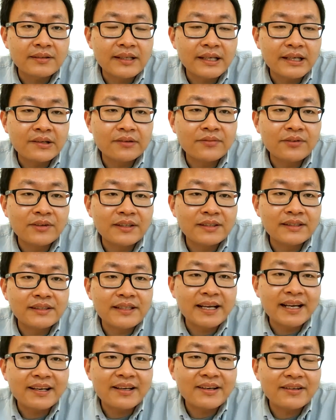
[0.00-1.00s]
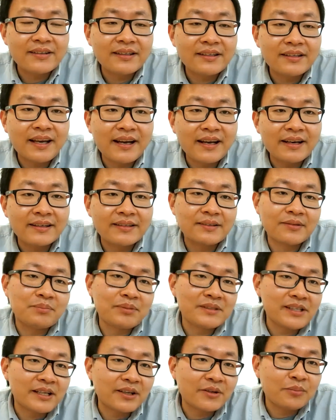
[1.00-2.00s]
A single photon detector detects
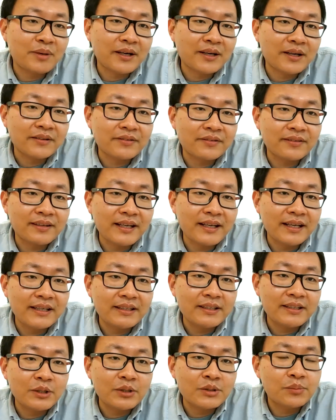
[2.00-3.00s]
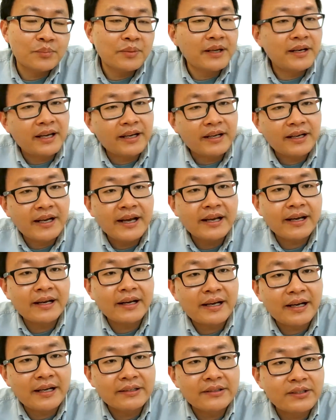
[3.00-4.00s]
a single particle of light. It's a bit like
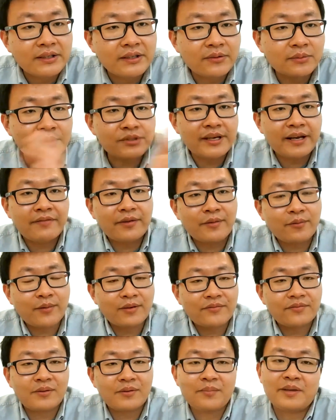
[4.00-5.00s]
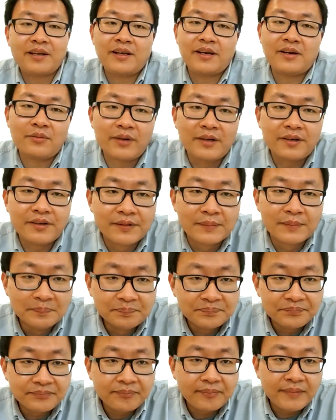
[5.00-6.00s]
Geiger counter, which everyone familiar with
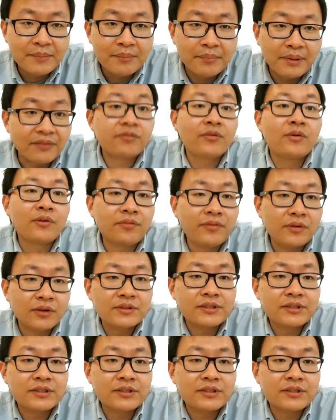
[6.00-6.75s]
but four